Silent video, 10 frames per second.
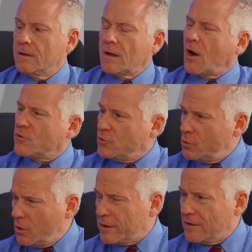Are you
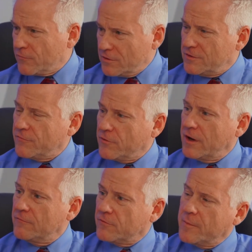looking for different
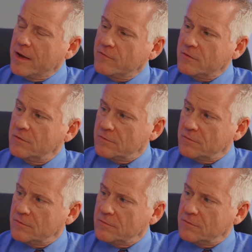information